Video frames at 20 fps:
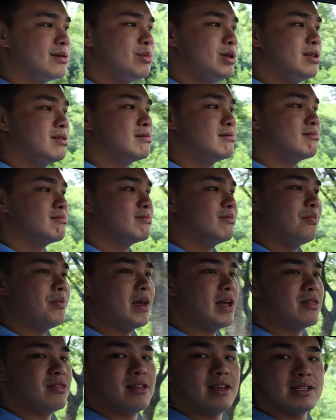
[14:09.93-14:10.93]
I mean,
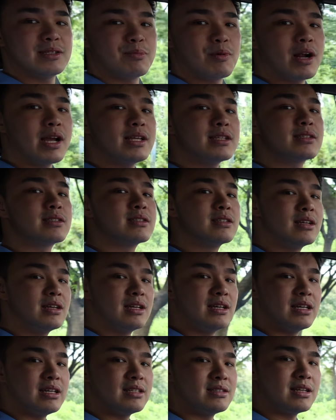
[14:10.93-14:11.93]
at this price,
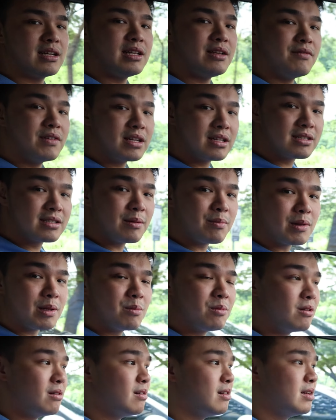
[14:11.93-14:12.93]
is that even
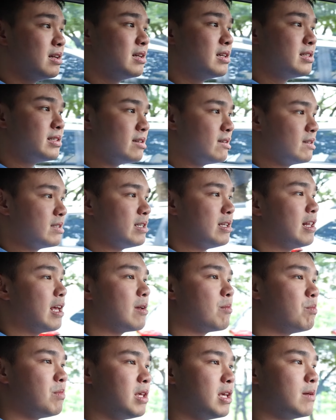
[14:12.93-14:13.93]
acceptable? Seriously,
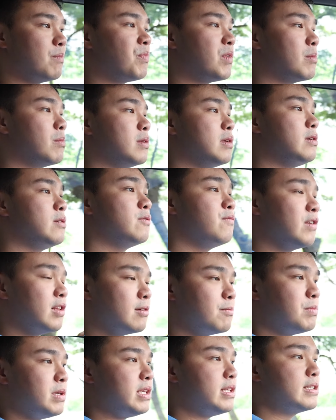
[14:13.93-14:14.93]
like BMW
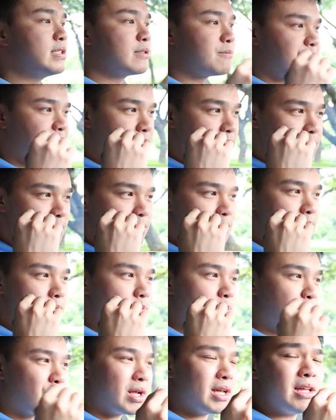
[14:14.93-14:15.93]
Philippines,
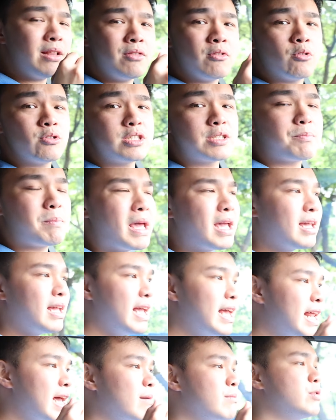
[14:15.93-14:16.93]
bring in those specs,
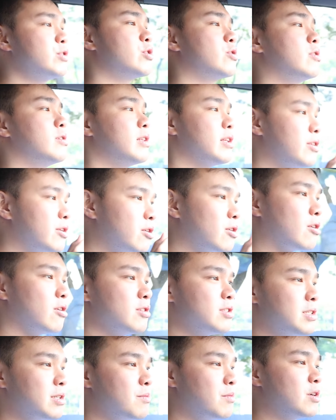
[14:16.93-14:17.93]
and I'm sure that your
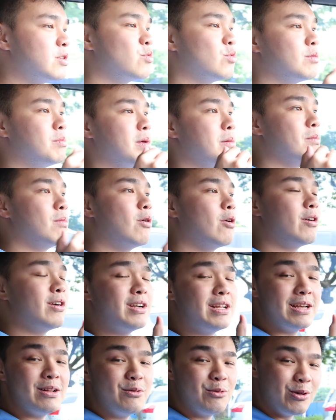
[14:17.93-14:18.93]
customers would be more
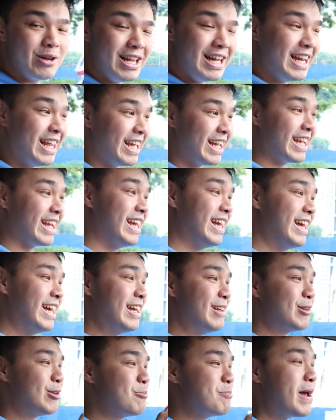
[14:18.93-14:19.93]
than willing
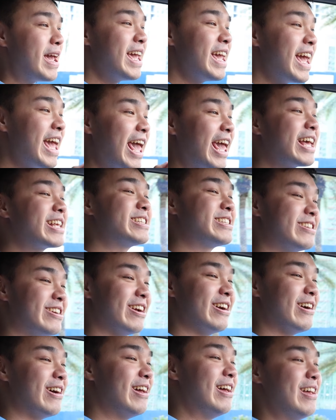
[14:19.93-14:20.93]
to pay
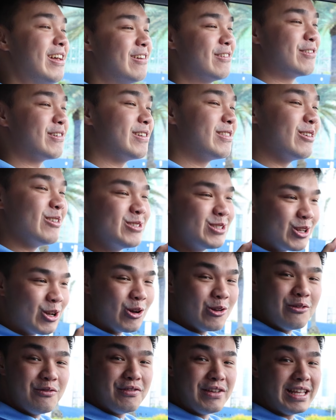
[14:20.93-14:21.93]
extra for those
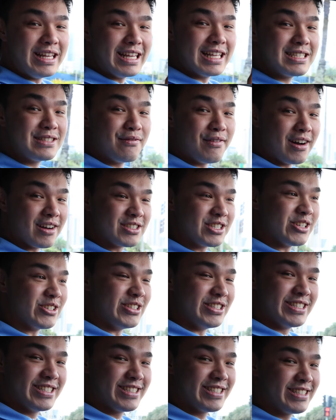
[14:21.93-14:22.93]
convenience
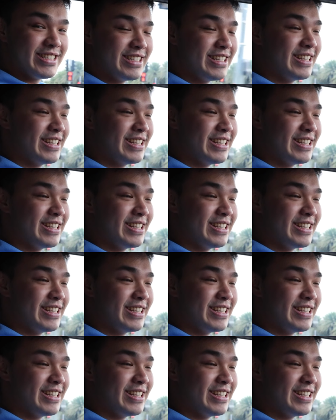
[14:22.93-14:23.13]
functions.